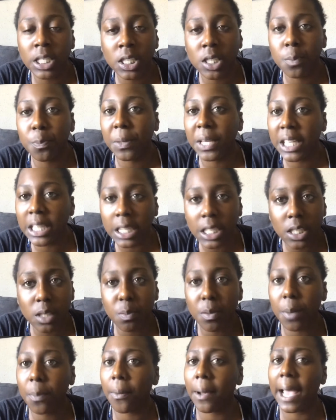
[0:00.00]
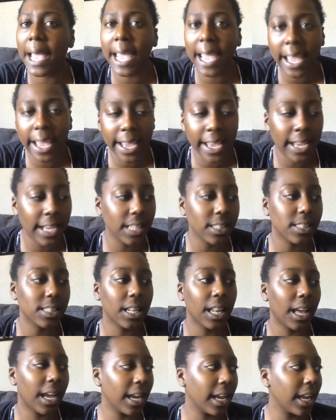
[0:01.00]
just beat these people ass.
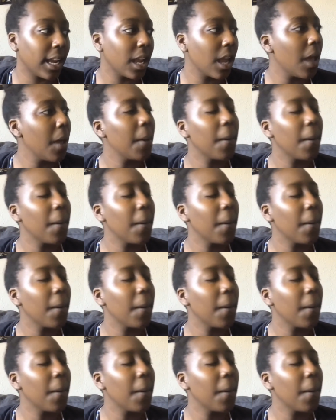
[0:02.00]
Like,